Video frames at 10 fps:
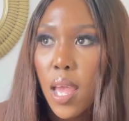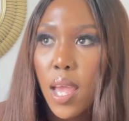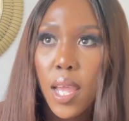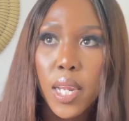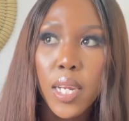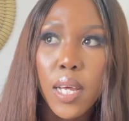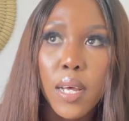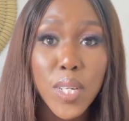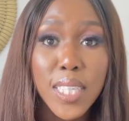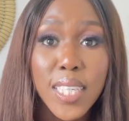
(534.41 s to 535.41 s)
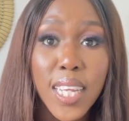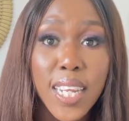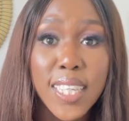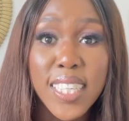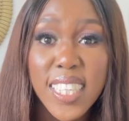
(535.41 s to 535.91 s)
and uh, sitting in a
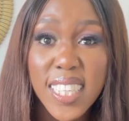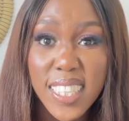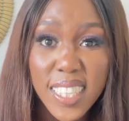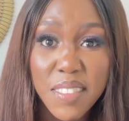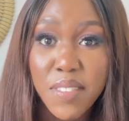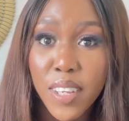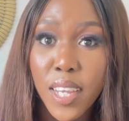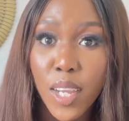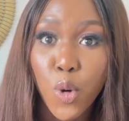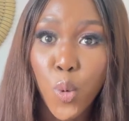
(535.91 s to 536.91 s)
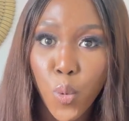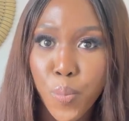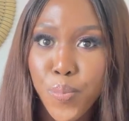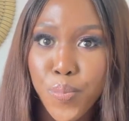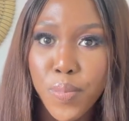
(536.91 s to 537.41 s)
cctv room